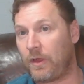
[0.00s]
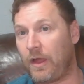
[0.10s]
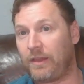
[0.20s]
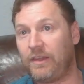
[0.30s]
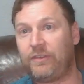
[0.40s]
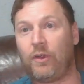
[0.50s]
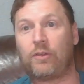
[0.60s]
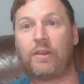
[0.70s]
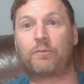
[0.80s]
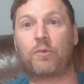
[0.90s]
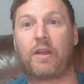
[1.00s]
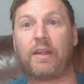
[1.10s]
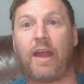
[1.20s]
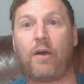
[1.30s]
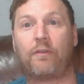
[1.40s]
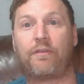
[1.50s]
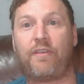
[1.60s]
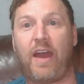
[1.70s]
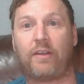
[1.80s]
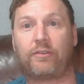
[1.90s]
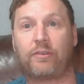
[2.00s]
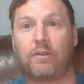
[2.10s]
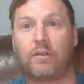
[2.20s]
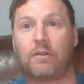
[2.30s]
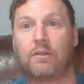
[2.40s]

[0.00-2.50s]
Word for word: At least they're running out faster.